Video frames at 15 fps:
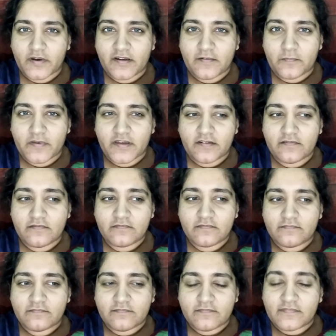Right in bed.
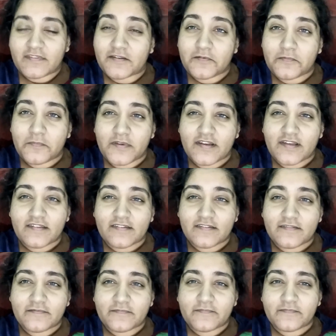That would be
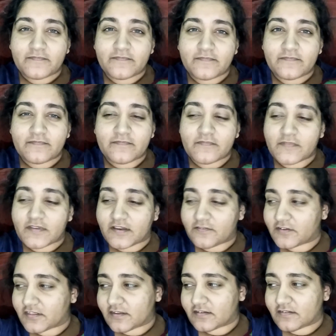nice. And
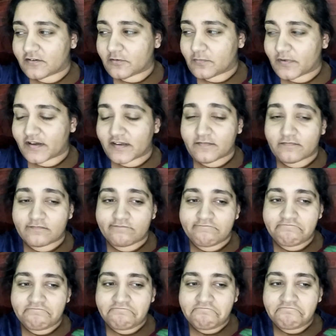everything's nearby.
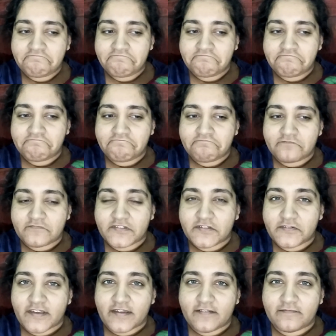We'll
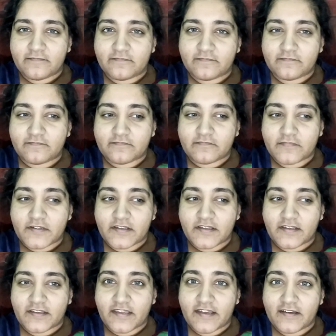do that.
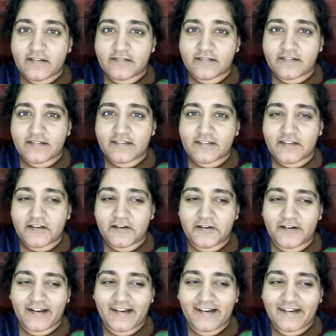But yeah,
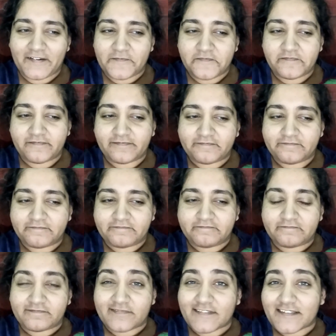so
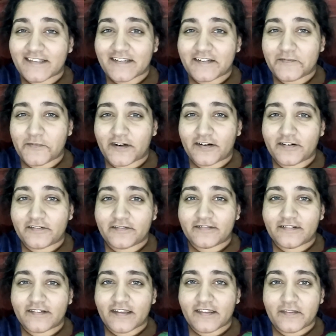I'll see you tomorrow.
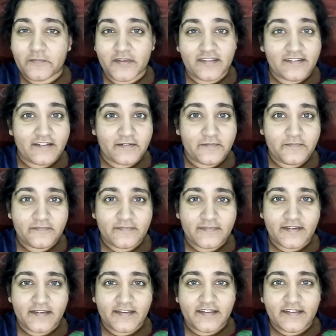In the meantime,
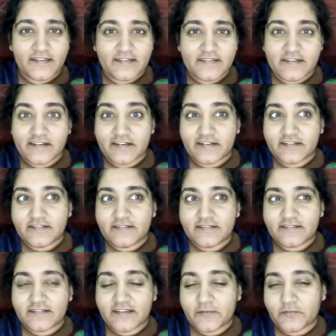stay good,
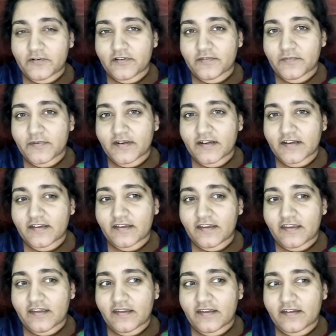keep transmitting,
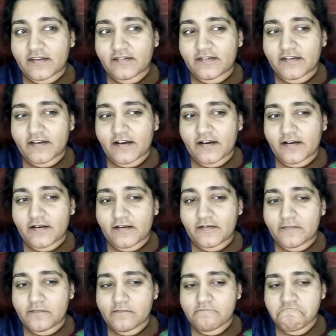and
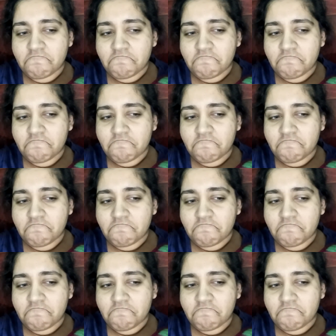tell